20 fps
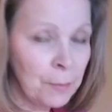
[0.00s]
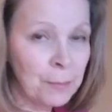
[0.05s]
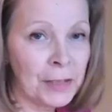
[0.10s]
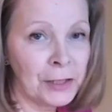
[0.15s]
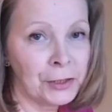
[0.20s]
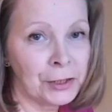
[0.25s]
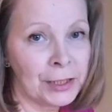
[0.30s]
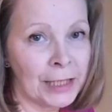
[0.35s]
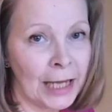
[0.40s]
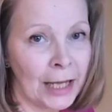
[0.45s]

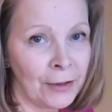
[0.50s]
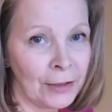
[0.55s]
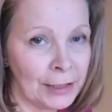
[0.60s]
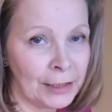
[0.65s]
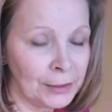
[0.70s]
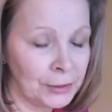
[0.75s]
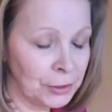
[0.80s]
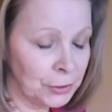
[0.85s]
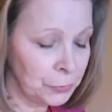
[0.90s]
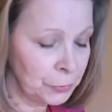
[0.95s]
measured out
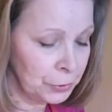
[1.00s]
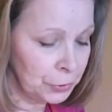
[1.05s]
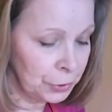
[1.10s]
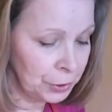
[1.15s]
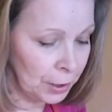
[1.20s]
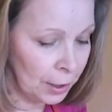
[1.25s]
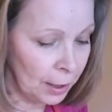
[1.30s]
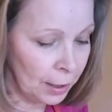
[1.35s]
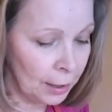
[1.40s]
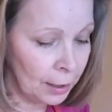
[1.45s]
into a
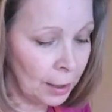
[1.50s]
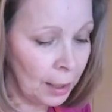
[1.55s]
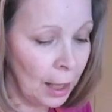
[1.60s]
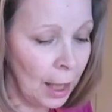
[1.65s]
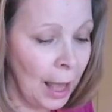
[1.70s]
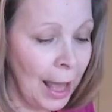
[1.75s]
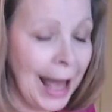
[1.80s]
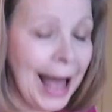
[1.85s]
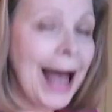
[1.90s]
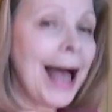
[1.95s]
jug,
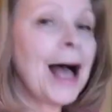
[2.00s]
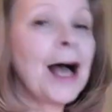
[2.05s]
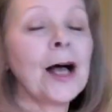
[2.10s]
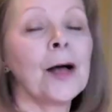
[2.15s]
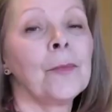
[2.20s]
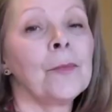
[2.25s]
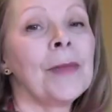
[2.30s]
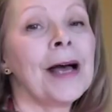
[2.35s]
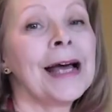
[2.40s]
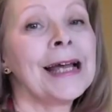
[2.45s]

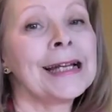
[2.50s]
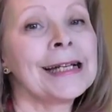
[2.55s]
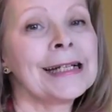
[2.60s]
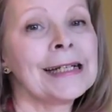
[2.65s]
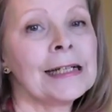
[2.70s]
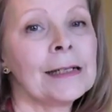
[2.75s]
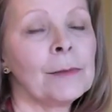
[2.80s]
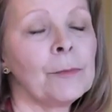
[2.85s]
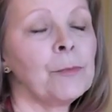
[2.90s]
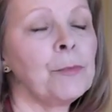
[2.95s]

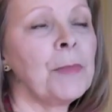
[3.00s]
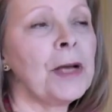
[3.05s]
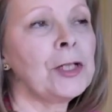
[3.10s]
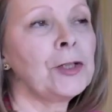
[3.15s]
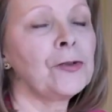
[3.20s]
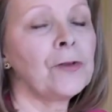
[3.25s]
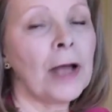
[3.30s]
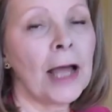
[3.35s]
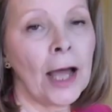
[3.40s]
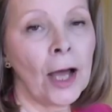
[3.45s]
and
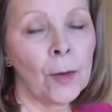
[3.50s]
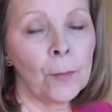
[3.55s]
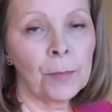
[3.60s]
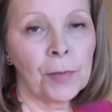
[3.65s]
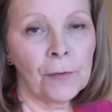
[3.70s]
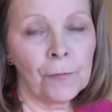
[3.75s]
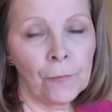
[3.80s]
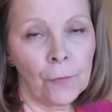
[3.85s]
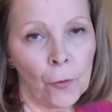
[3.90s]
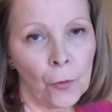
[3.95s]
measure it out
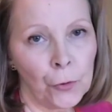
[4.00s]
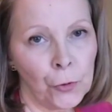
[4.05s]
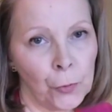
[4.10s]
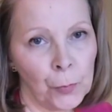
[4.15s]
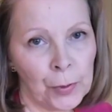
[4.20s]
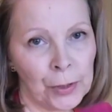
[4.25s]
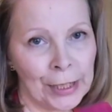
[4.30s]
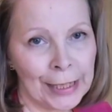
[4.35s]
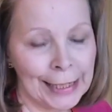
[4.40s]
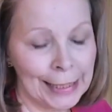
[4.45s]
before you
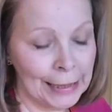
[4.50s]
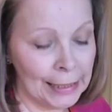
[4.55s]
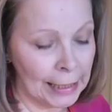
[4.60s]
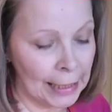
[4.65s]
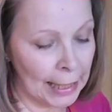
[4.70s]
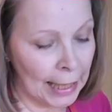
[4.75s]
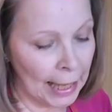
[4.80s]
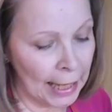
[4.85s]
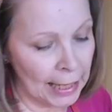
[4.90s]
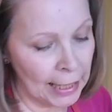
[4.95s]
put it in the
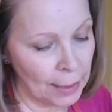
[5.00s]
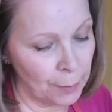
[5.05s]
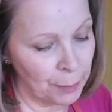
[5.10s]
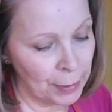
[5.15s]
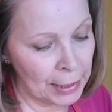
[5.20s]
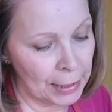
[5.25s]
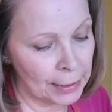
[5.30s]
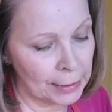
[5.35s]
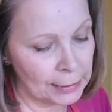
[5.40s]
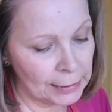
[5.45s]
cake
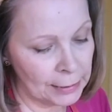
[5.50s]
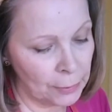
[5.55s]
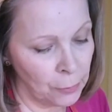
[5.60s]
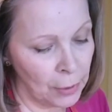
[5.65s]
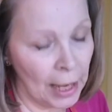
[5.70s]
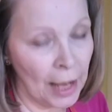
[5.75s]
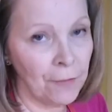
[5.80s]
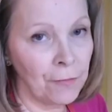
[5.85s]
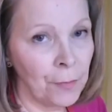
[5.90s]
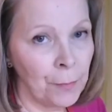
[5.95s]
because it will
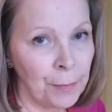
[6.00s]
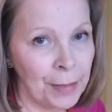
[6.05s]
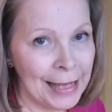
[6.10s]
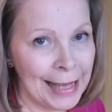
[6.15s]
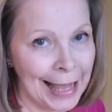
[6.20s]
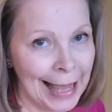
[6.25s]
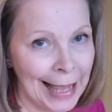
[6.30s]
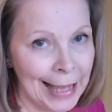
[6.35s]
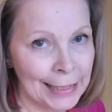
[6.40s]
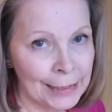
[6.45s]
have a big
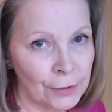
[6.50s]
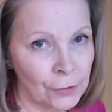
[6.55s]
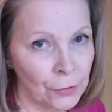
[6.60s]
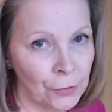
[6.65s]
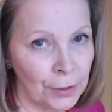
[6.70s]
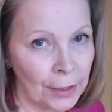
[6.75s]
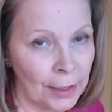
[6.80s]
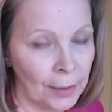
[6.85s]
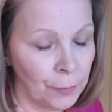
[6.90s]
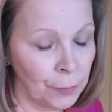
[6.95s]
head
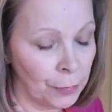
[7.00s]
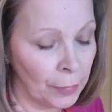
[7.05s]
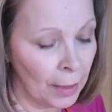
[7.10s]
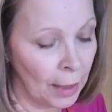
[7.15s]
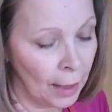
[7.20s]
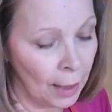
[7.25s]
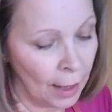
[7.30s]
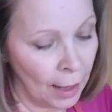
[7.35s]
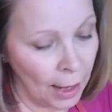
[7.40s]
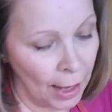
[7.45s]
on it
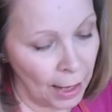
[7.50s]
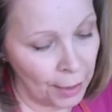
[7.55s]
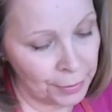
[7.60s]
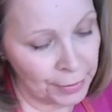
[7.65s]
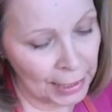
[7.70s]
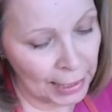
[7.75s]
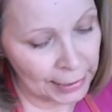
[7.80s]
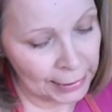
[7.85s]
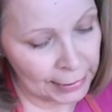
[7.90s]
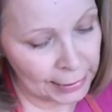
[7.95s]
and
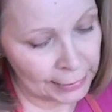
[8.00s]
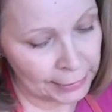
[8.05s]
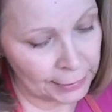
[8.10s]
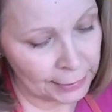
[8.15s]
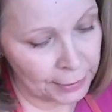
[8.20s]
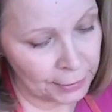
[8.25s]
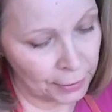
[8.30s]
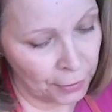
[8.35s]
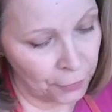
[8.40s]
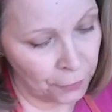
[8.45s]
that needs
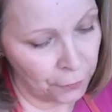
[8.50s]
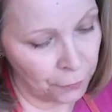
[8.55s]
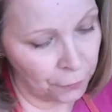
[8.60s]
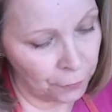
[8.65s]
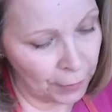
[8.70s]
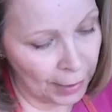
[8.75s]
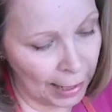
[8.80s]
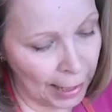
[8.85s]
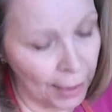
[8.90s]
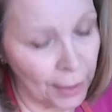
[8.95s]
to go
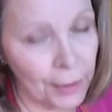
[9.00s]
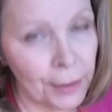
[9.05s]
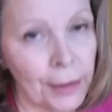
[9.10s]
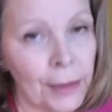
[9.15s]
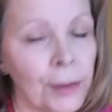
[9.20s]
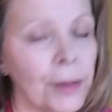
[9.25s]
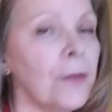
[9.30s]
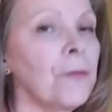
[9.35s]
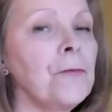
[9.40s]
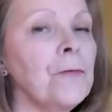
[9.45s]
flat.
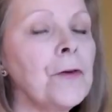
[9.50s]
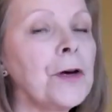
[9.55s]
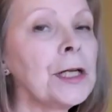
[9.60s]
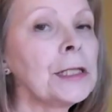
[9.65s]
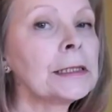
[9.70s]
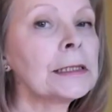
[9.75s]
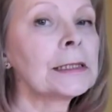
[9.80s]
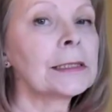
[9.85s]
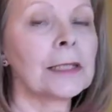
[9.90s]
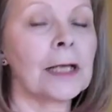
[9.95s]
The
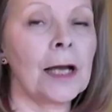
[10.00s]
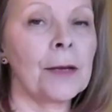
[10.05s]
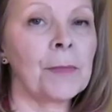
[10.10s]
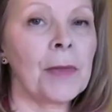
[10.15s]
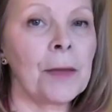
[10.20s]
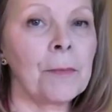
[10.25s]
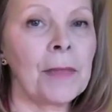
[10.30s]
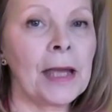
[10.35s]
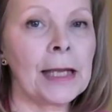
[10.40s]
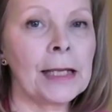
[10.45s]
first time
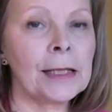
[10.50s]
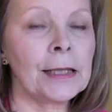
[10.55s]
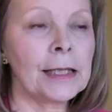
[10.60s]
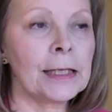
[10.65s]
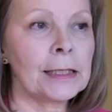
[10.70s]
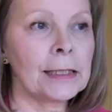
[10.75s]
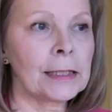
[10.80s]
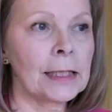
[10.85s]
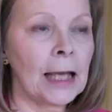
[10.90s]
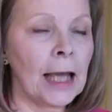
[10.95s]
I made
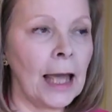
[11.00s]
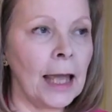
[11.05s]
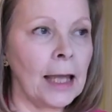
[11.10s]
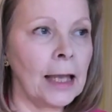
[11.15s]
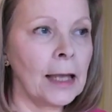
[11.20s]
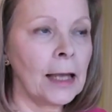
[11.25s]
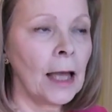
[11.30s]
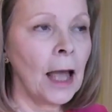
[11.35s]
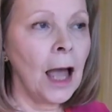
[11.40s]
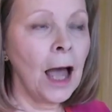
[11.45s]
this
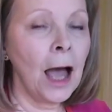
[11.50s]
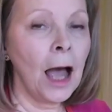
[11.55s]
cake,